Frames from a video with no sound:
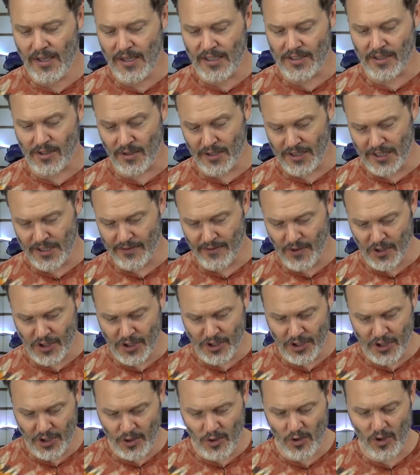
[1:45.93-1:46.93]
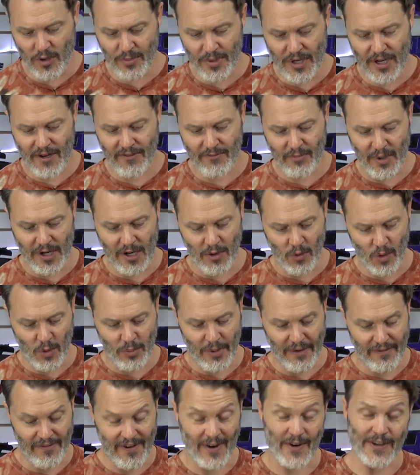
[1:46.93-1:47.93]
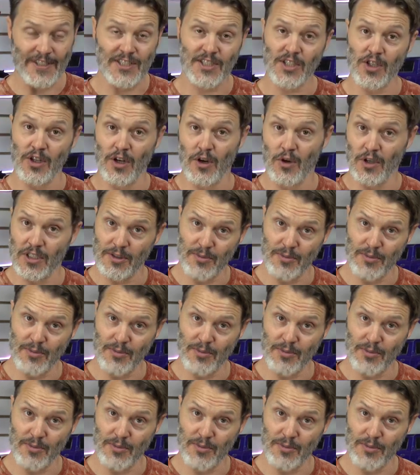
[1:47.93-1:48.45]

as long as it's version 2 or above, but it will be very slow,